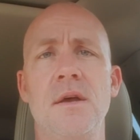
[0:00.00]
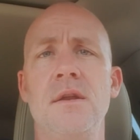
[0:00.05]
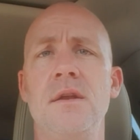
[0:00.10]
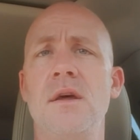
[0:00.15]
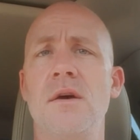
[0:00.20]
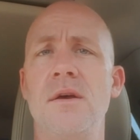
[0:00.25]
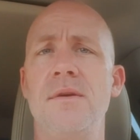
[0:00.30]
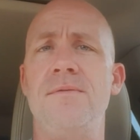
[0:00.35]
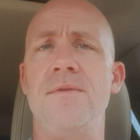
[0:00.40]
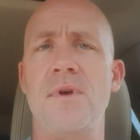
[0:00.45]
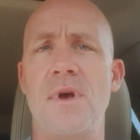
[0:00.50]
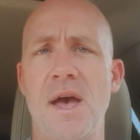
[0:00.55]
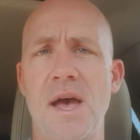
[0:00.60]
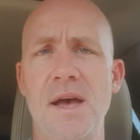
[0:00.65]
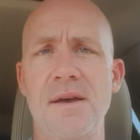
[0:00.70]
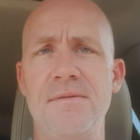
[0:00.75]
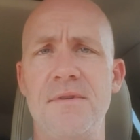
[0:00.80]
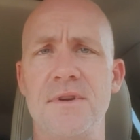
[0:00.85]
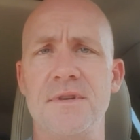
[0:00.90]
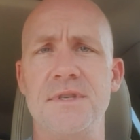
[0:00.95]
Now, if you
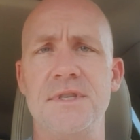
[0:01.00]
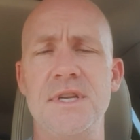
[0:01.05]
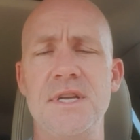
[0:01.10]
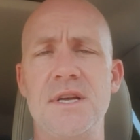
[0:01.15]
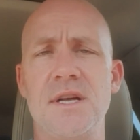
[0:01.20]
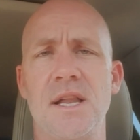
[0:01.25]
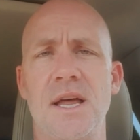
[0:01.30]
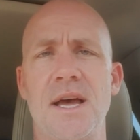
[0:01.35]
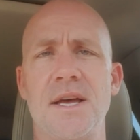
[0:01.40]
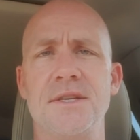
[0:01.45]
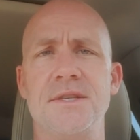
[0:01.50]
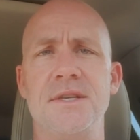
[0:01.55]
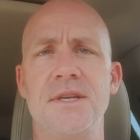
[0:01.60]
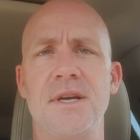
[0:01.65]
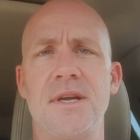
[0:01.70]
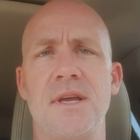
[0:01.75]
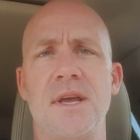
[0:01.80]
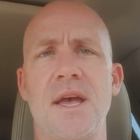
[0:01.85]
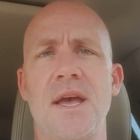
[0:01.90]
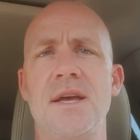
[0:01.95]
have your Z
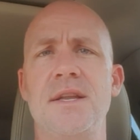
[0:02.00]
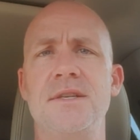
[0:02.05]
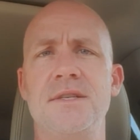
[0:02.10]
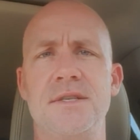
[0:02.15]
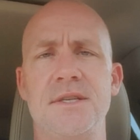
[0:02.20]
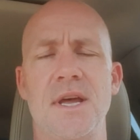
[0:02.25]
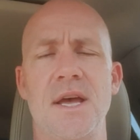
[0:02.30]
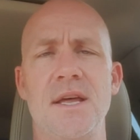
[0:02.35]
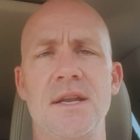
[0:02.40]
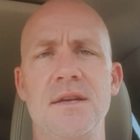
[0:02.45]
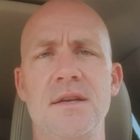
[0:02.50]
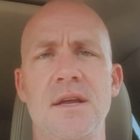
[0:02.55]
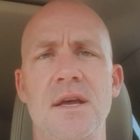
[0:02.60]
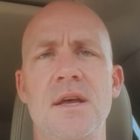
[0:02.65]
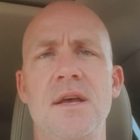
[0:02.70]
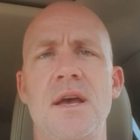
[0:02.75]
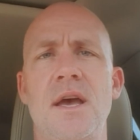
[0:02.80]
Classic and Zen,